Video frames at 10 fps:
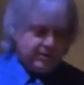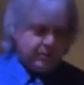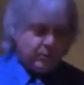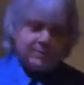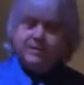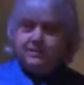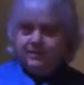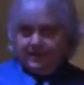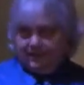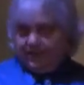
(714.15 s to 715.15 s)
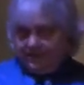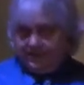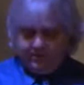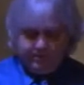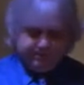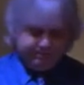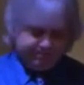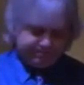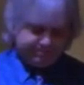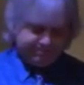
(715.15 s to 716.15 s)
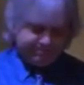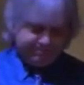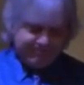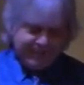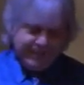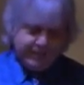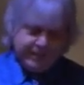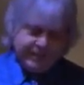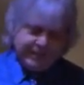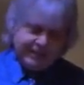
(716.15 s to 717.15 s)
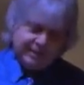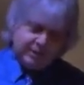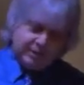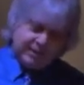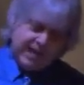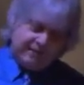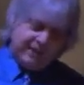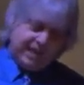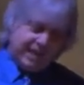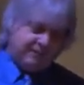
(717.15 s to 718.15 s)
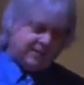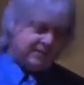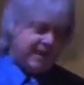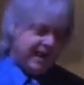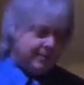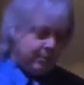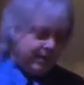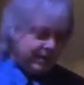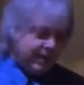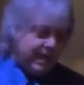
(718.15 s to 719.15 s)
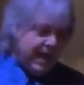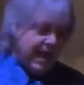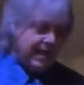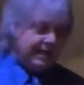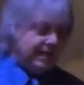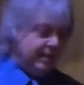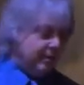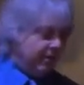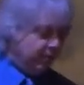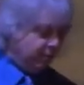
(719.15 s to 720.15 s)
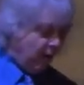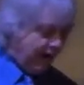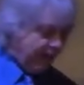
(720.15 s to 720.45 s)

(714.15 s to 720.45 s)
what did Levi do? He immediately took the heavy canvas fabric and he brought